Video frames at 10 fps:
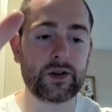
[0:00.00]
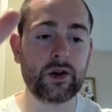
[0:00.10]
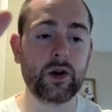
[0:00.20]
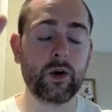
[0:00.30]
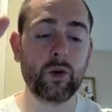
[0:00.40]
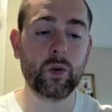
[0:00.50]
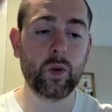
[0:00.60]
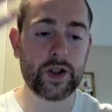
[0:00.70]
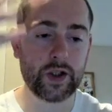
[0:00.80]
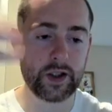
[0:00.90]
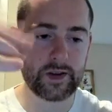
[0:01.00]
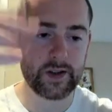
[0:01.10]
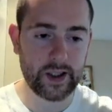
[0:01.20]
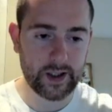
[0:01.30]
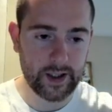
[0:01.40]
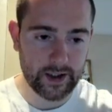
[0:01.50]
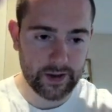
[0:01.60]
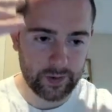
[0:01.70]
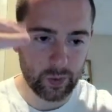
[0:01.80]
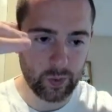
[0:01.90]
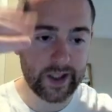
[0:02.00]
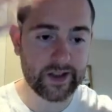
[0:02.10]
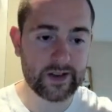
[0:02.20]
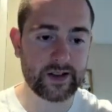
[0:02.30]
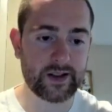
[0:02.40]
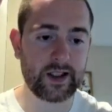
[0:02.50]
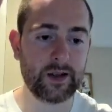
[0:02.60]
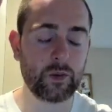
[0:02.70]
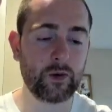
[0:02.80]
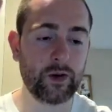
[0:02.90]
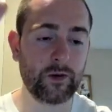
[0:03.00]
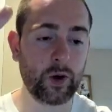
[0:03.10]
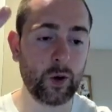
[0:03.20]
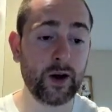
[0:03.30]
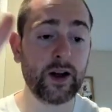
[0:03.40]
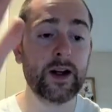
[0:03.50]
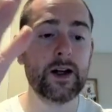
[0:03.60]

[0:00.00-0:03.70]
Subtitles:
So what you're going to see in the next few weeks as I keep moving forward,